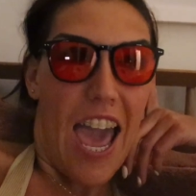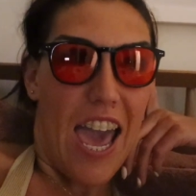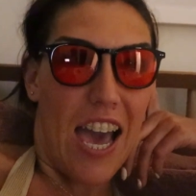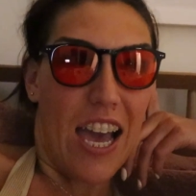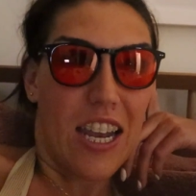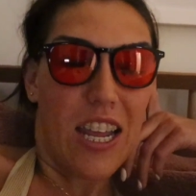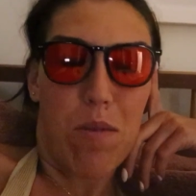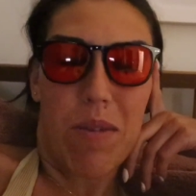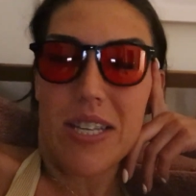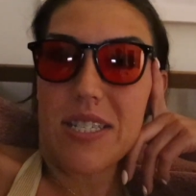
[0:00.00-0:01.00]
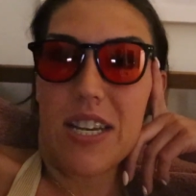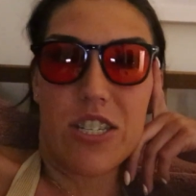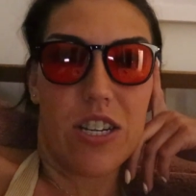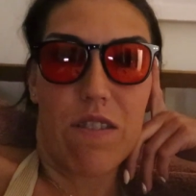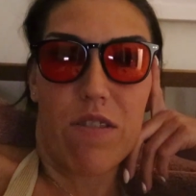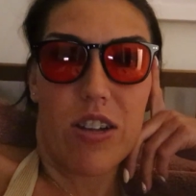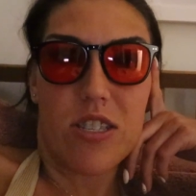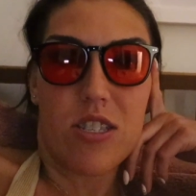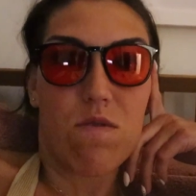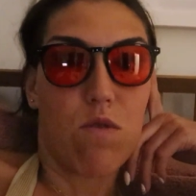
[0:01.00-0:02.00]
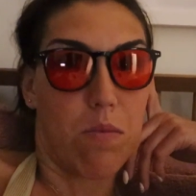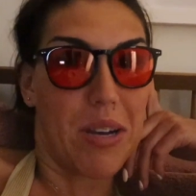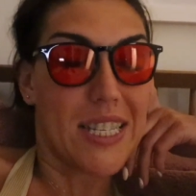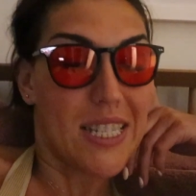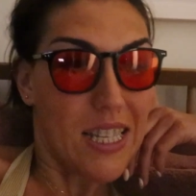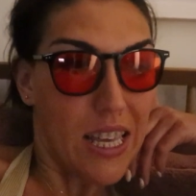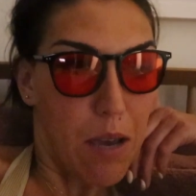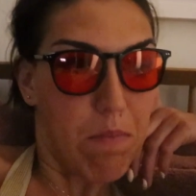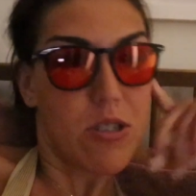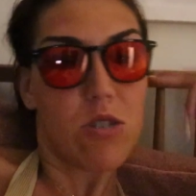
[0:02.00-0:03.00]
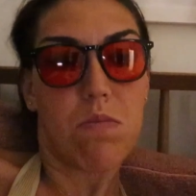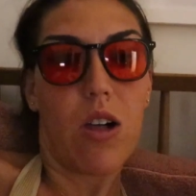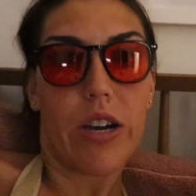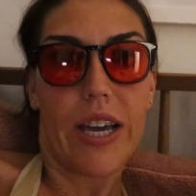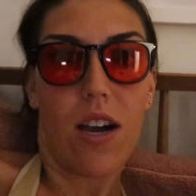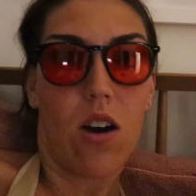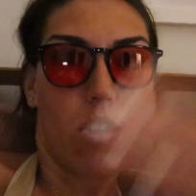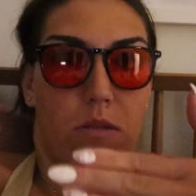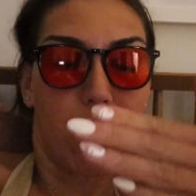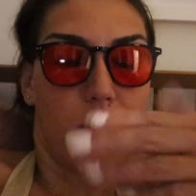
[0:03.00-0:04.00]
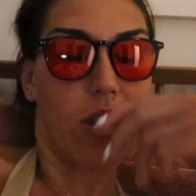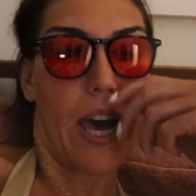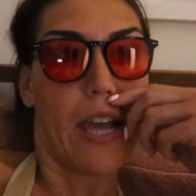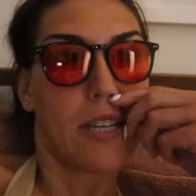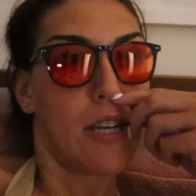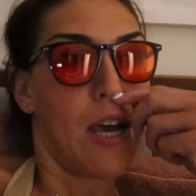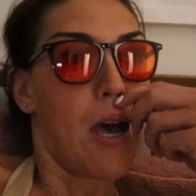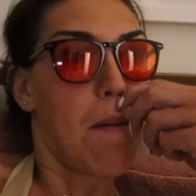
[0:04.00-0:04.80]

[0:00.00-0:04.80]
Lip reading: and it makes such a difference for my sleep, just blocking all the blue light,